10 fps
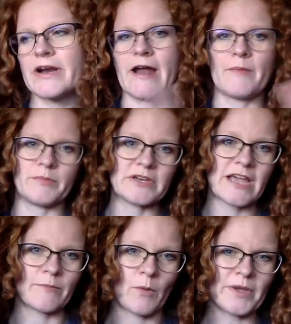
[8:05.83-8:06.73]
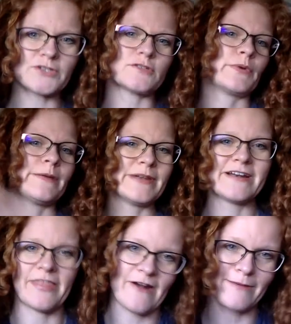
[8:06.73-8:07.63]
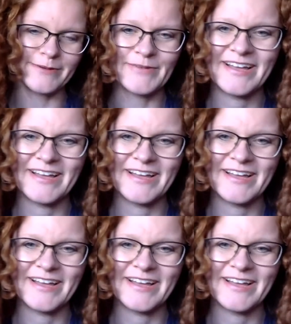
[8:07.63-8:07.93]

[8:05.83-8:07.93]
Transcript: in an album, you take more pictures, put them in another album.